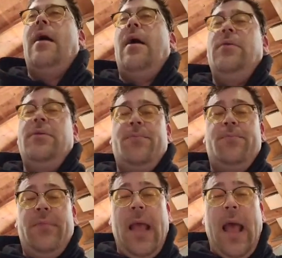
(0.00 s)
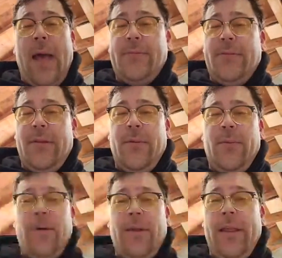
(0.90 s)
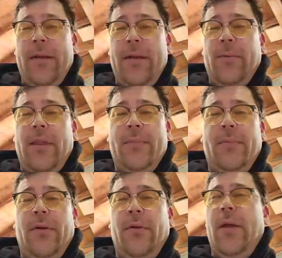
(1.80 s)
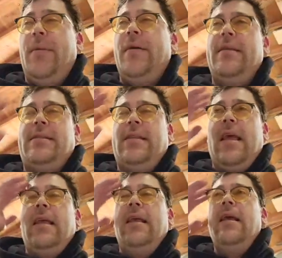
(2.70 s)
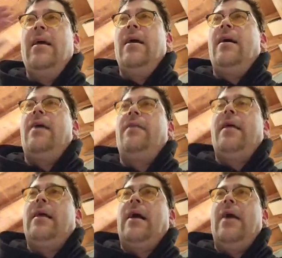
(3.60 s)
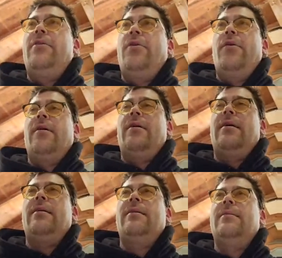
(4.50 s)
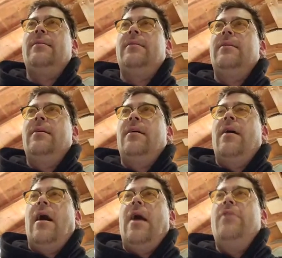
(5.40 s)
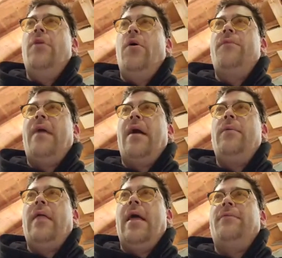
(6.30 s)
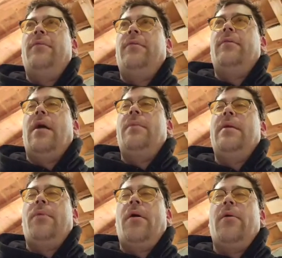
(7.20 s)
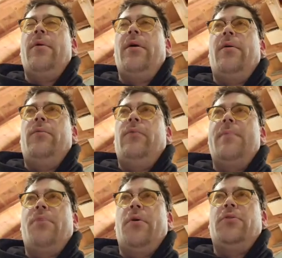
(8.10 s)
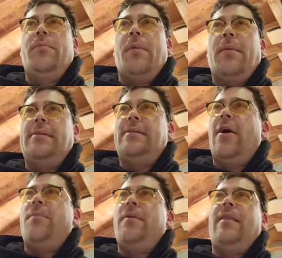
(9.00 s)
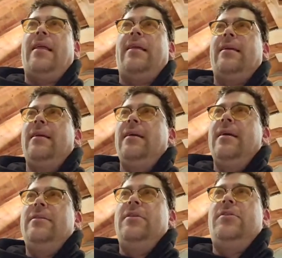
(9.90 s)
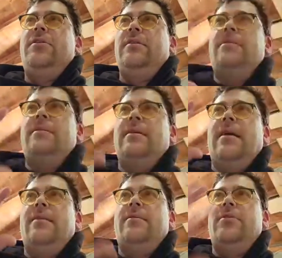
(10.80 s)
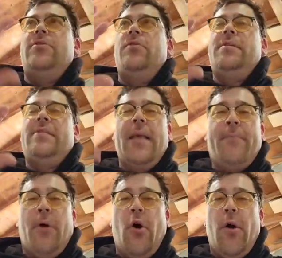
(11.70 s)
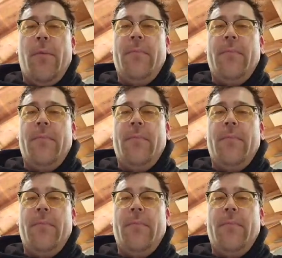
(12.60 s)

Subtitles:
was absolutely really blown away by this thing. I'm like, I don't know. I don't know if I will ever. I mean, I probably will write poetry by myself, but like to do the same poem